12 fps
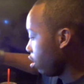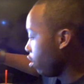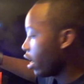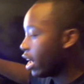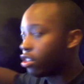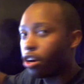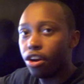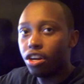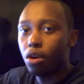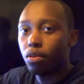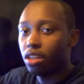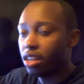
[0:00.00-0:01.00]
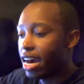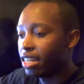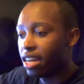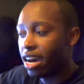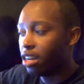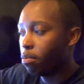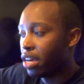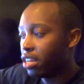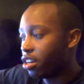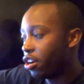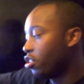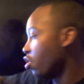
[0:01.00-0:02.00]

You guys already know what the last item is. I already